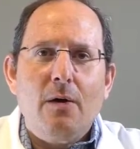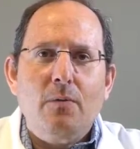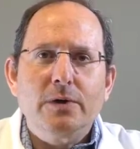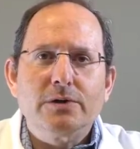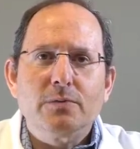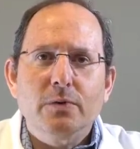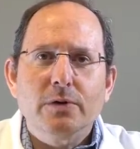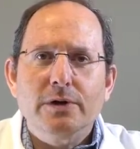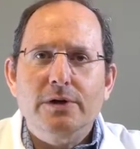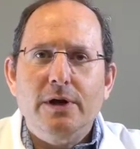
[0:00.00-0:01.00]
which
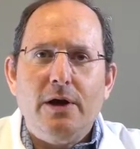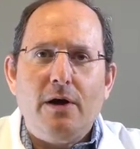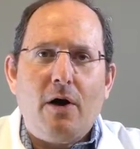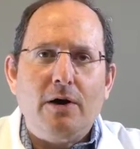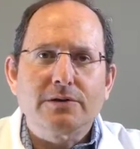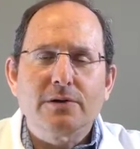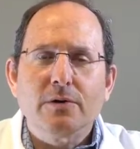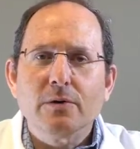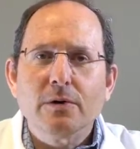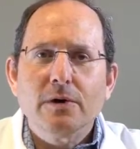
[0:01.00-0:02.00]
would
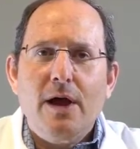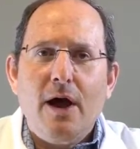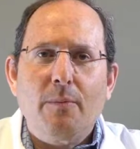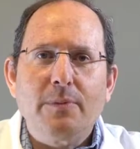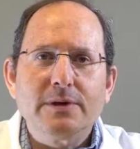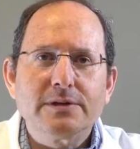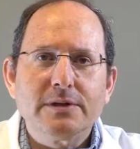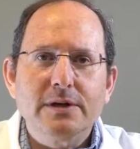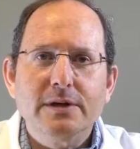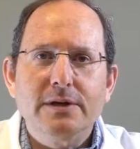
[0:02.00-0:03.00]
also help us
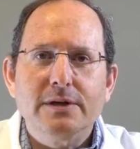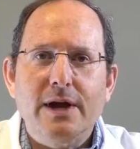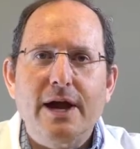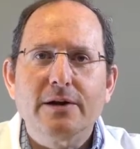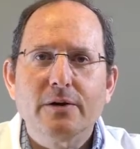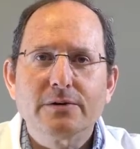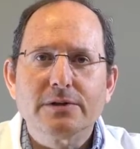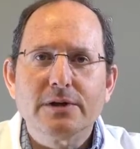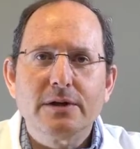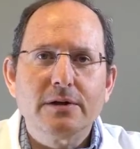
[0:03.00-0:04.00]
in
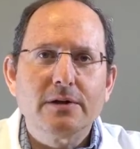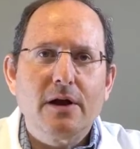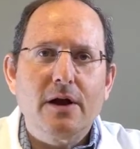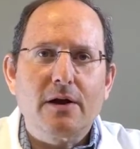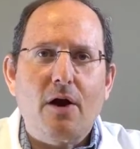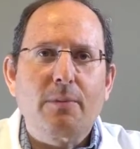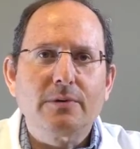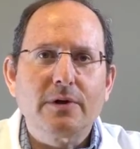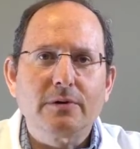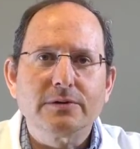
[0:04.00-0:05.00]
diagnosing carpal
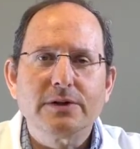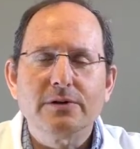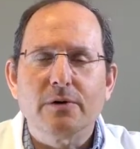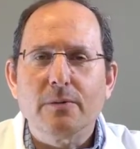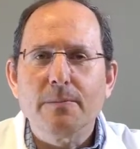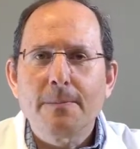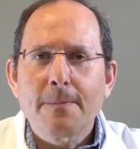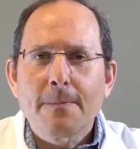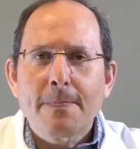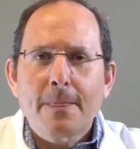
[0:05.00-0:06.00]
tunnel syndrome.
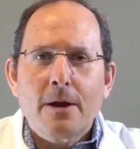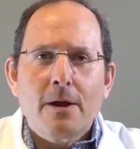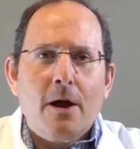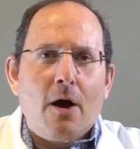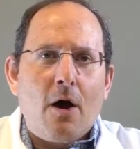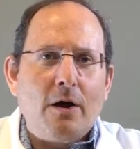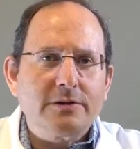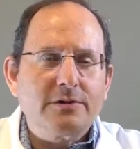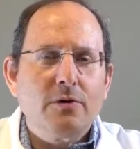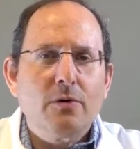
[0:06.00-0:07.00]

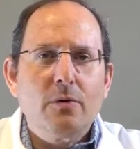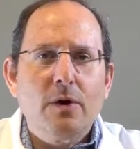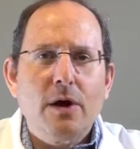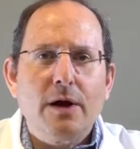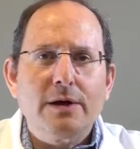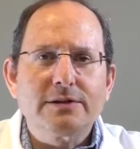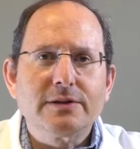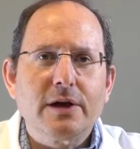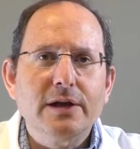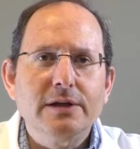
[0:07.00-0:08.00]
Also,
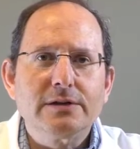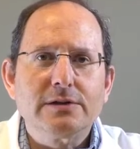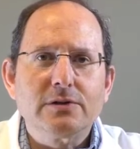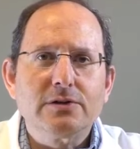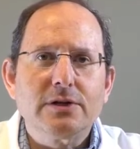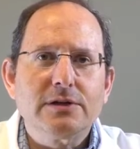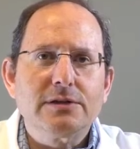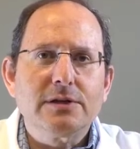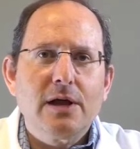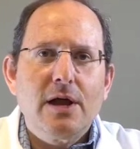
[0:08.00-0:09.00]
studies such
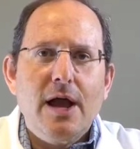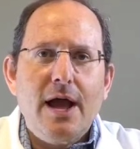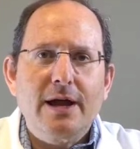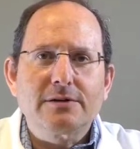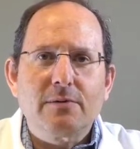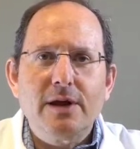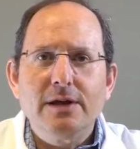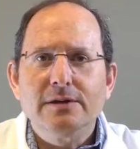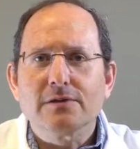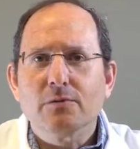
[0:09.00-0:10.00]
as
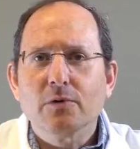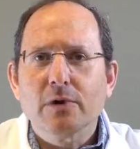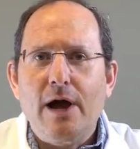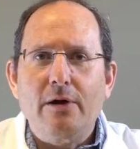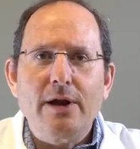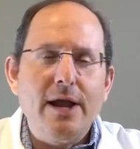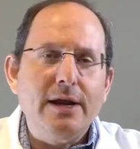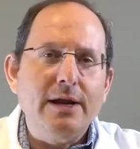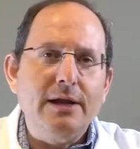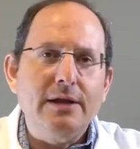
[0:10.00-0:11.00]
x-rays to rule out
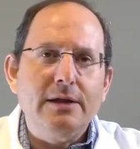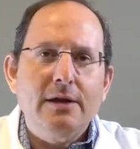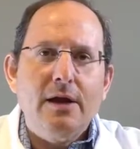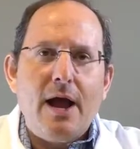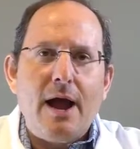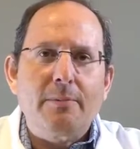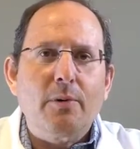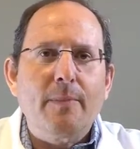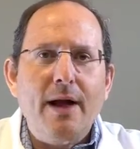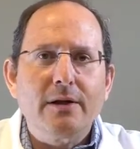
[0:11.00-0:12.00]
any
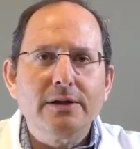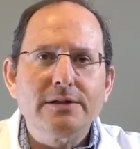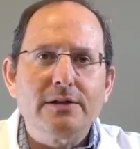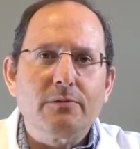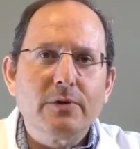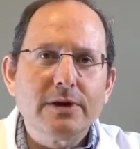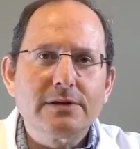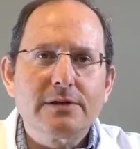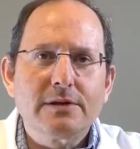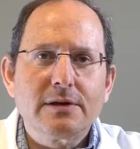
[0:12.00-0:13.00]
abnormalities in the
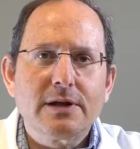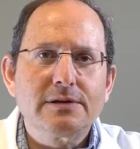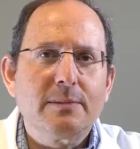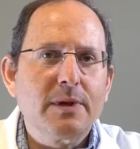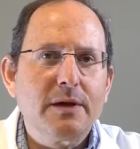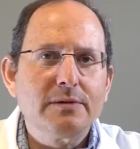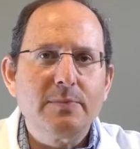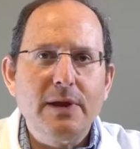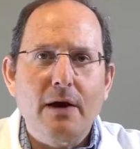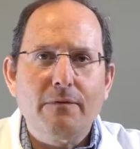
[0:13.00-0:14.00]
wrist can sometimes
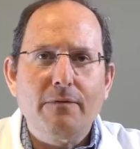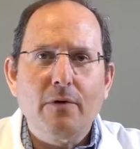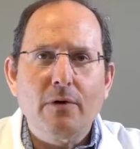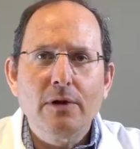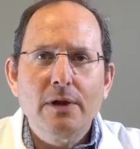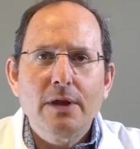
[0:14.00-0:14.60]
be helpful,